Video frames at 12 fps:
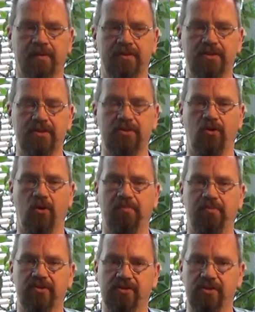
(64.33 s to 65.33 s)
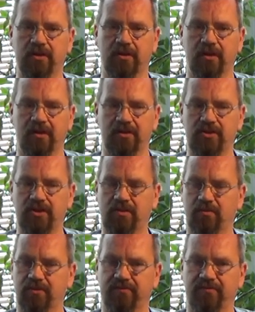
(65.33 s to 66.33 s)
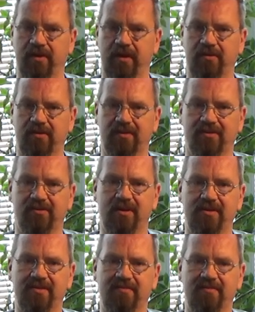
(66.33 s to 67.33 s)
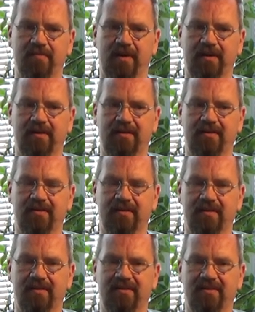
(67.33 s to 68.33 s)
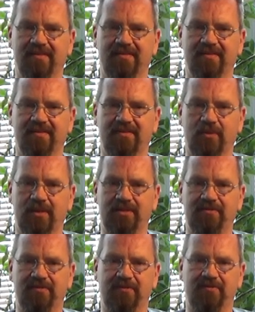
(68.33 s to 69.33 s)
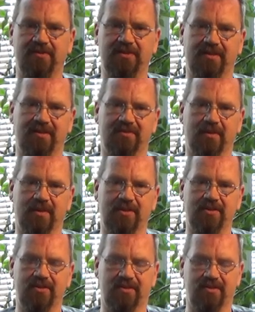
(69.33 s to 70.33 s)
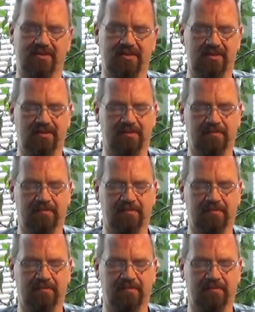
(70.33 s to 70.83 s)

She's an opera singer, and she was very aggressive back in 2015, 2016.